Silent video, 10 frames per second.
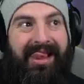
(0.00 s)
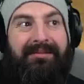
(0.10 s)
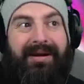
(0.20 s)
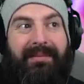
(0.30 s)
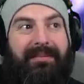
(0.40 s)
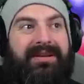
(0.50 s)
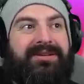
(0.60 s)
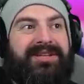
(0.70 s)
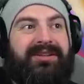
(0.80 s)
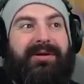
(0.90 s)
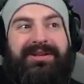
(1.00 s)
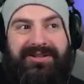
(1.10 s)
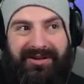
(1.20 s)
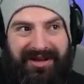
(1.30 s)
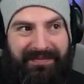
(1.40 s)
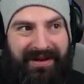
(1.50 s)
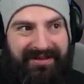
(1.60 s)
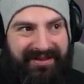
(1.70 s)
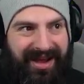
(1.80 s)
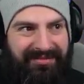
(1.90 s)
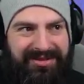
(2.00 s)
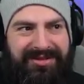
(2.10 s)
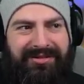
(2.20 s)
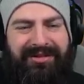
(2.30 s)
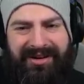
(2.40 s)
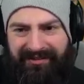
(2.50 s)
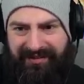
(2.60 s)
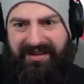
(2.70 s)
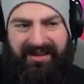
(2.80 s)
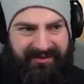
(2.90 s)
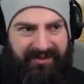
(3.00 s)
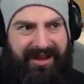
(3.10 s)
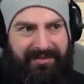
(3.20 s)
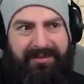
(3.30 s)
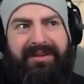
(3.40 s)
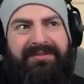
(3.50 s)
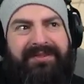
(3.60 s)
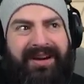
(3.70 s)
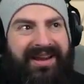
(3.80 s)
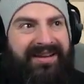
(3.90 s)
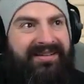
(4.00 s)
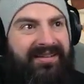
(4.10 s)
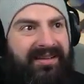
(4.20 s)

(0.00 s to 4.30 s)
My memory usually is quite shoddy, but I'm sure if, it, if it'll happen, it'll be fine.